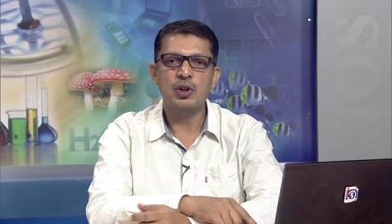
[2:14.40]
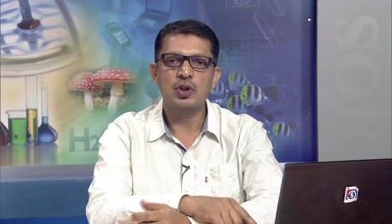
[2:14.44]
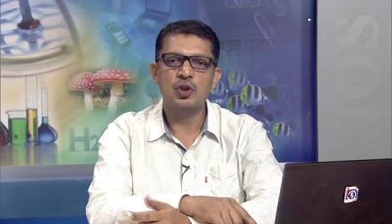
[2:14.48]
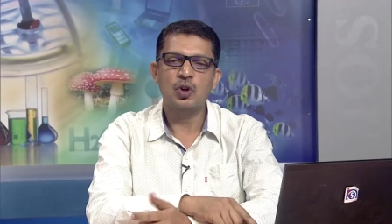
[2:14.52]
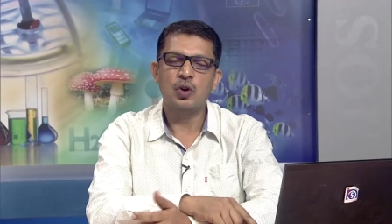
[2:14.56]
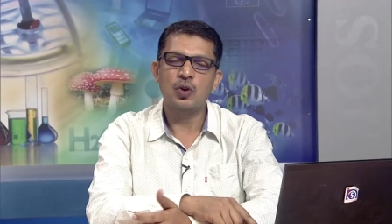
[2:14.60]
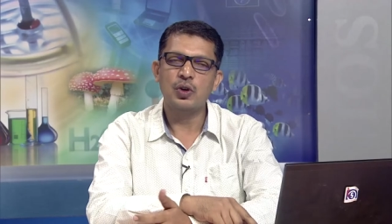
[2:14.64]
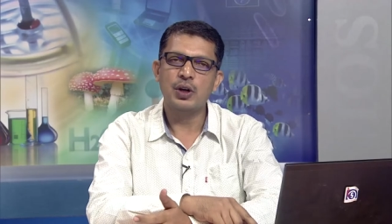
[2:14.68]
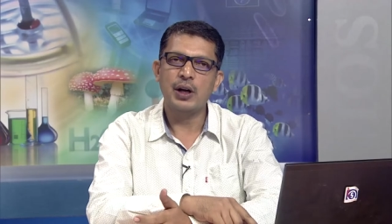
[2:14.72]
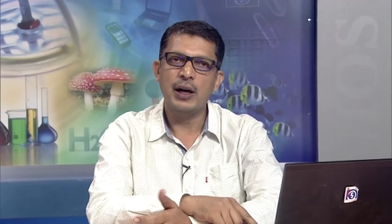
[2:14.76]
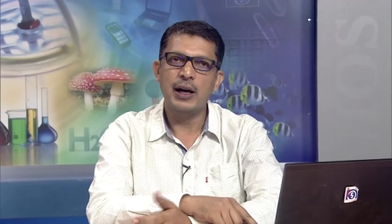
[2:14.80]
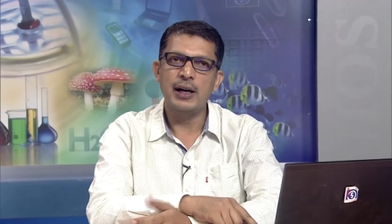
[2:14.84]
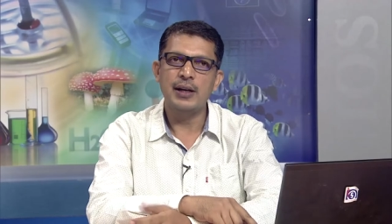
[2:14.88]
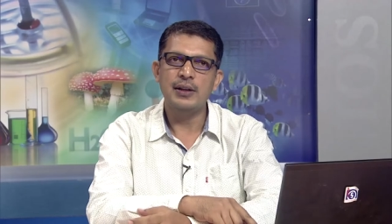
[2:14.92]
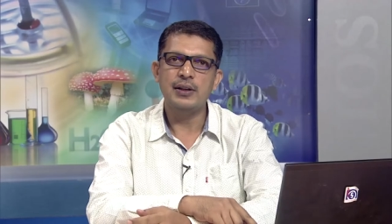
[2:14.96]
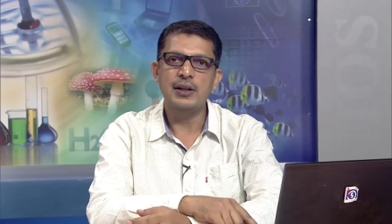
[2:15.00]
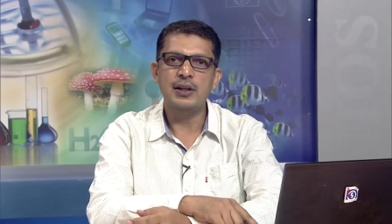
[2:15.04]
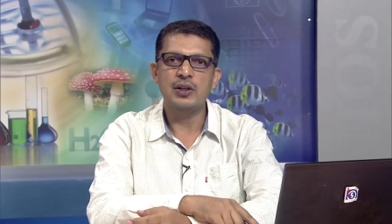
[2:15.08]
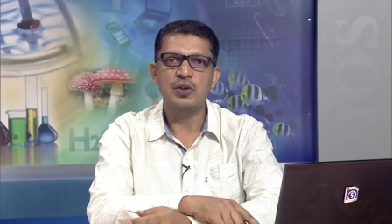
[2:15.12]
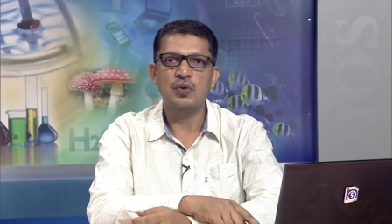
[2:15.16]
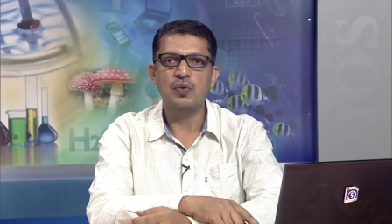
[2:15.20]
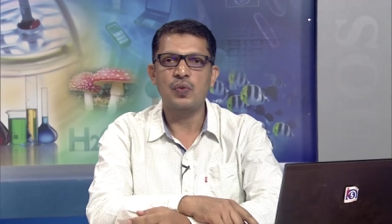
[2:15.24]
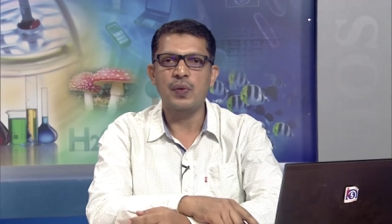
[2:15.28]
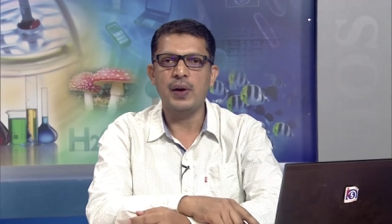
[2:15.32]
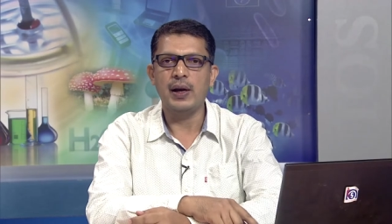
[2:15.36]
be thought in
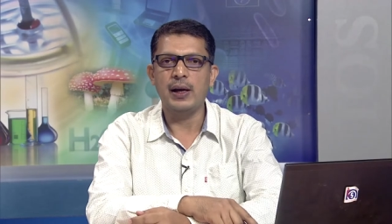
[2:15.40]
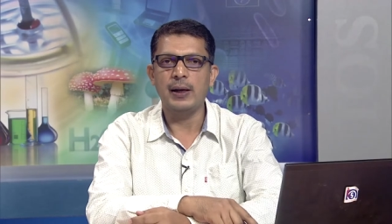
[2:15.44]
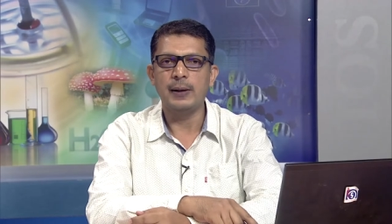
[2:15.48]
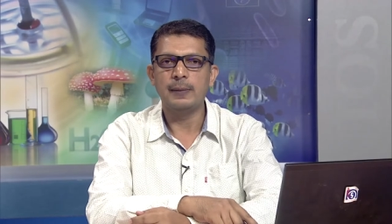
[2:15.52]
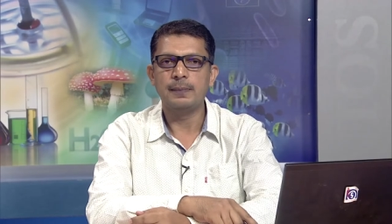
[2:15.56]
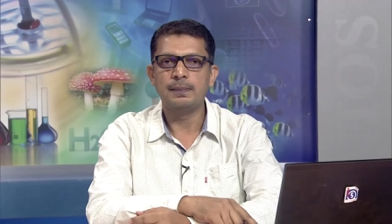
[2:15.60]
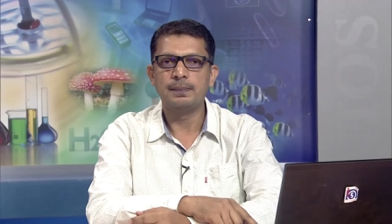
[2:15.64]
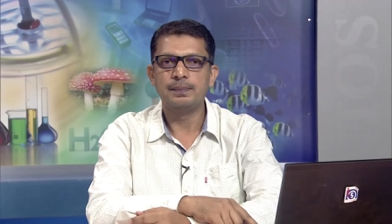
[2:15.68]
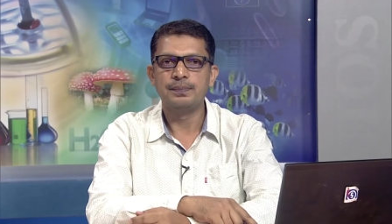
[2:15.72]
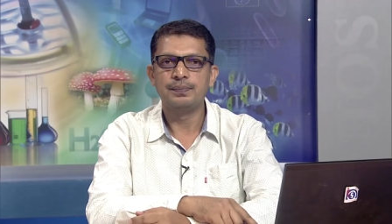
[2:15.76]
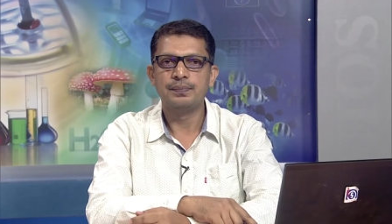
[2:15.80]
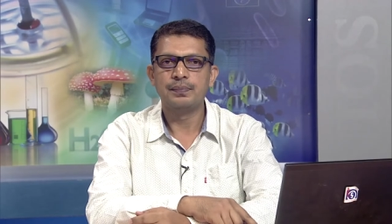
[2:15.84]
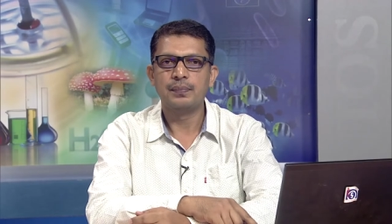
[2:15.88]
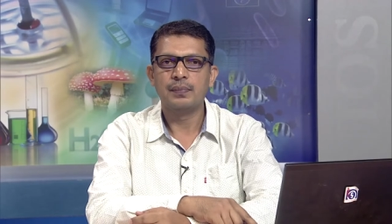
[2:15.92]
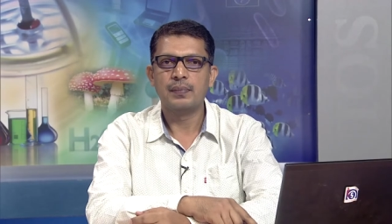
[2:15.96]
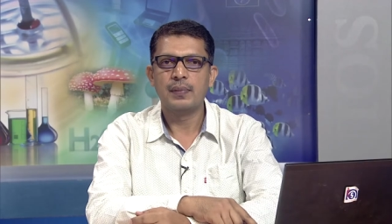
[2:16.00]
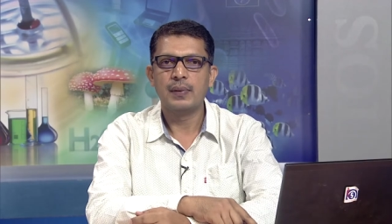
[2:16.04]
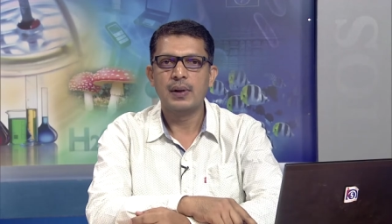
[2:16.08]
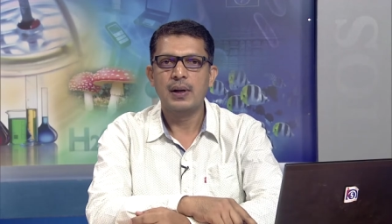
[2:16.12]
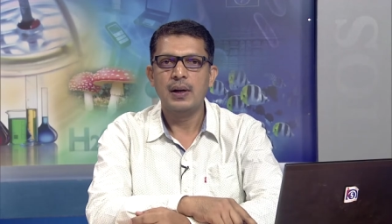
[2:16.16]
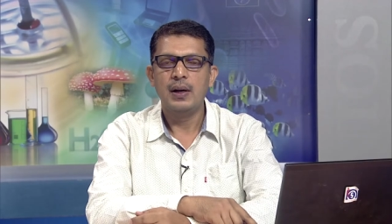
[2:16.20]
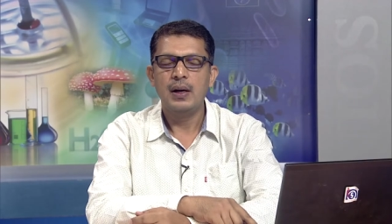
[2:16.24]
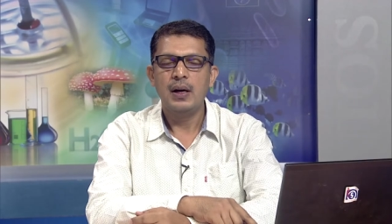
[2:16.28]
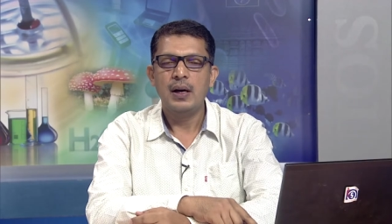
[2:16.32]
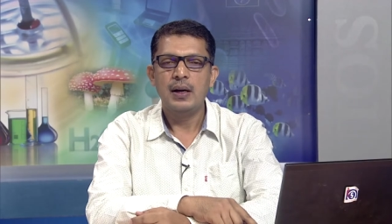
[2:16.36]
this way.
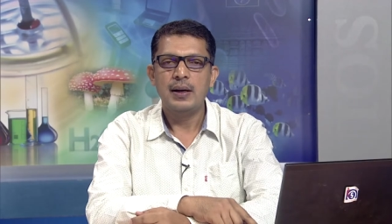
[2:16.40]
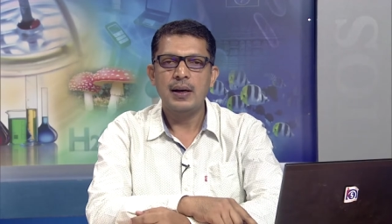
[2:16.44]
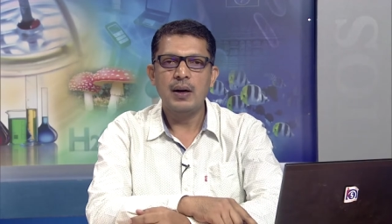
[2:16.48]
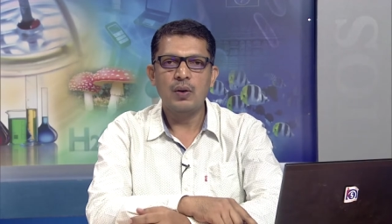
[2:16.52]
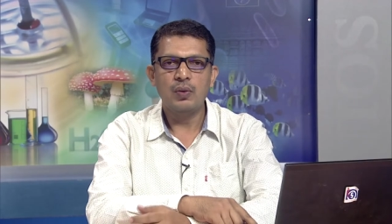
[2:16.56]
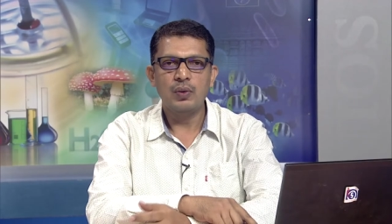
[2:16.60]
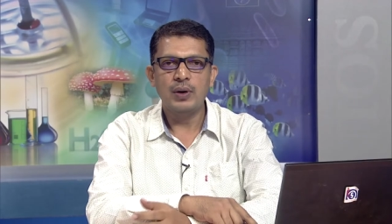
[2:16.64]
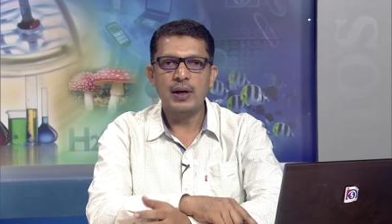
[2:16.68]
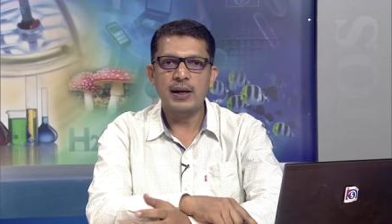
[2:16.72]
Now,